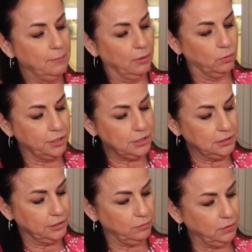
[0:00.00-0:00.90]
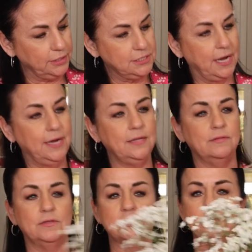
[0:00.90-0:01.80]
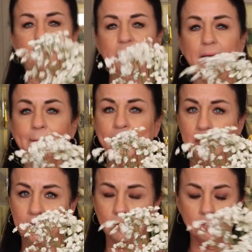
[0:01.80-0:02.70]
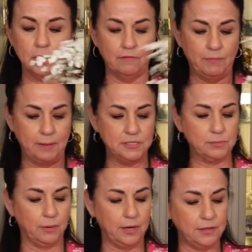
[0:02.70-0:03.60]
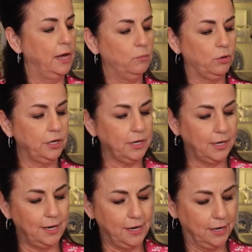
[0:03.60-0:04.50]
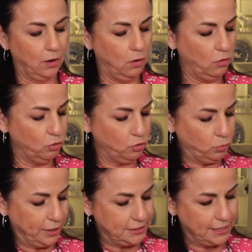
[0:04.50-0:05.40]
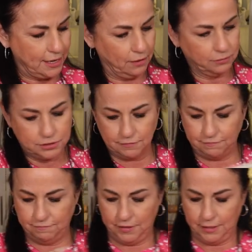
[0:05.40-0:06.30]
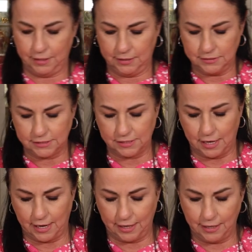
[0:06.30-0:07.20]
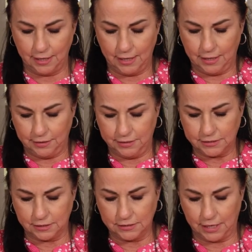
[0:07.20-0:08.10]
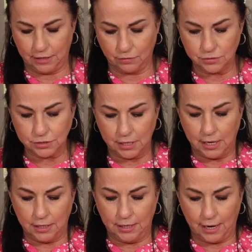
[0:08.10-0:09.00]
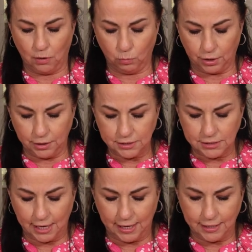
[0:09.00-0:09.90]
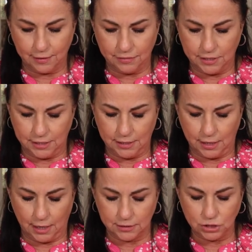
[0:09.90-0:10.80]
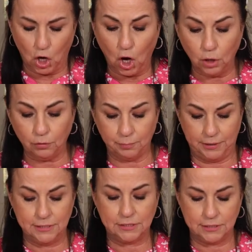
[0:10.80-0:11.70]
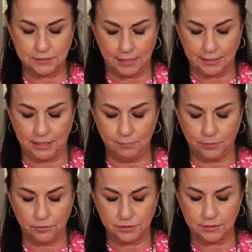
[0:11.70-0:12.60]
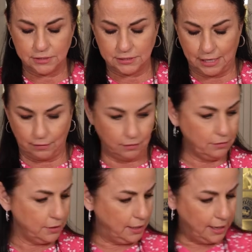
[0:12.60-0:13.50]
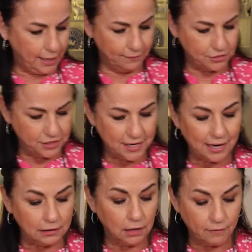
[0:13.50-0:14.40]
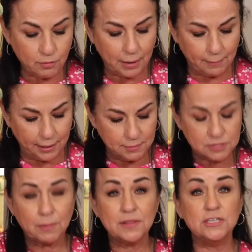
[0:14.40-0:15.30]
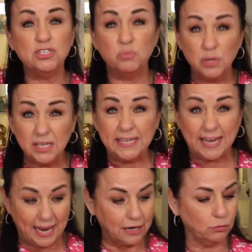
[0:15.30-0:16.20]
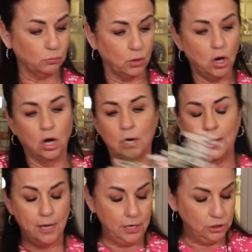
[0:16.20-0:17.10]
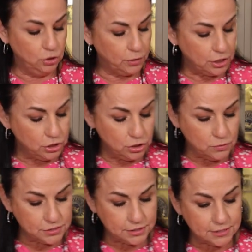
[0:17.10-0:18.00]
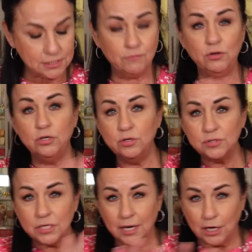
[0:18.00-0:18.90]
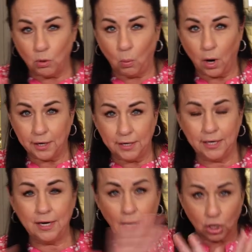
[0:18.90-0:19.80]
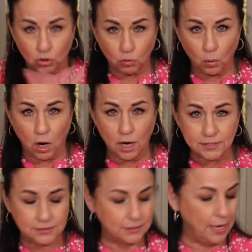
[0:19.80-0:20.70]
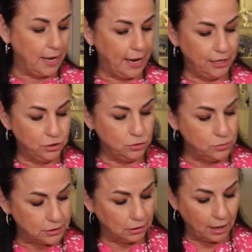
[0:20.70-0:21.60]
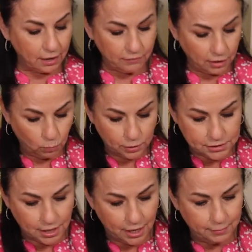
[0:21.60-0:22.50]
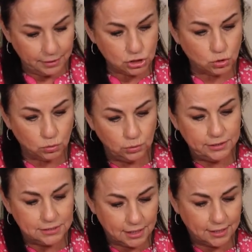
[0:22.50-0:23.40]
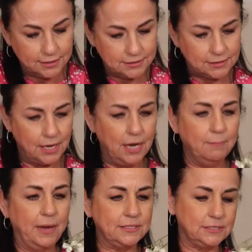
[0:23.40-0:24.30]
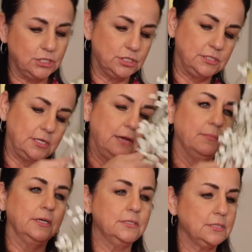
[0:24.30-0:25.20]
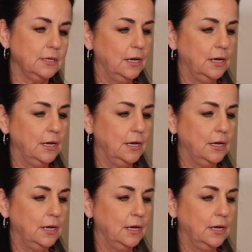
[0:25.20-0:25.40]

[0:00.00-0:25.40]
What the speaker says: But we're going to literally take this big bundle of baby's breath and we're going to cut it all the way down to fit inside these containers. Now, we're going to take the taller pieces and keep those in the center. And the thing I love about baby's breath is you really can't go wrong. You can use this, if you use it in quantity across and you use a lot of it at one time, it truly does make such a statement.